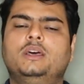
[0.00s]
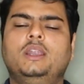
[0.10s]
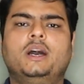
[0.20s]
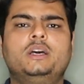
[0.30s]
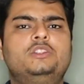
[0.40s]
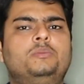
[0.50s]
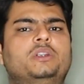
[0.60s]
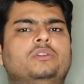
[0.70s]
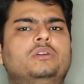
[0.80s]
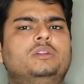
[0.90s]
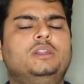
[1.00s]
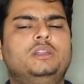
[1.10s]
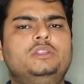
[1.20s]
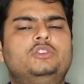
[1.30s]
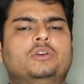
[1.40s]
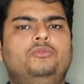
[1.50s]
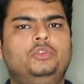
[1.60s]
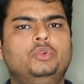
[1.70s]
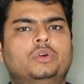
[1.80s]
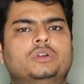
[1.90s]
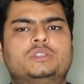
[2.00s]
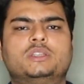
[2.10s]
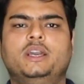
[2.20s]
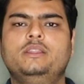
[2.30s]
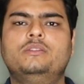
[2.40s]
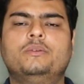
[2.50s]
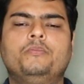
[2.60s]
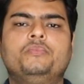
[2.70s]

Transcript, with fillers: the last but not the least of do nots guys